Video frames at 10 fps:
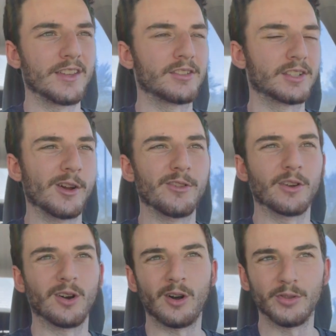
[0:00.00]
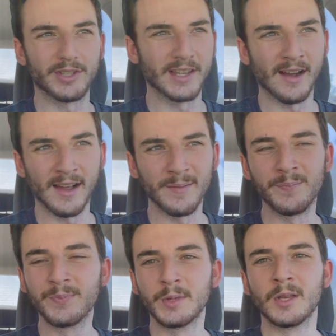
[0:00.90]
used to go there all the
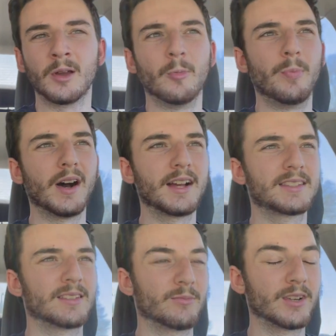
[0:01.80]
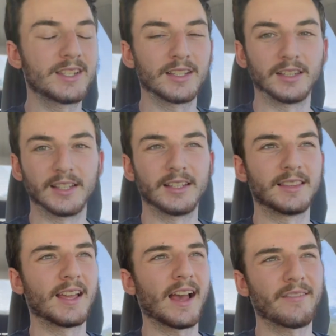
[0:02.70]
time but recently
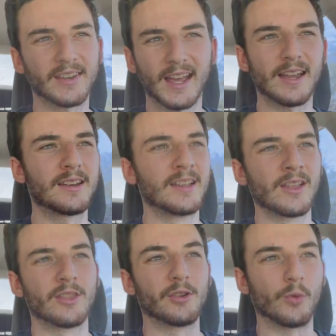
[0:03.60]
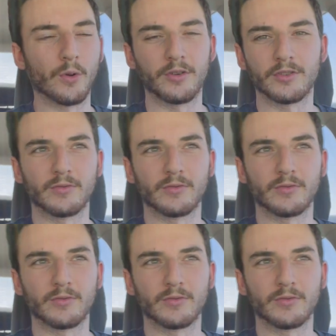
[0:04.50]
they haven't had their orders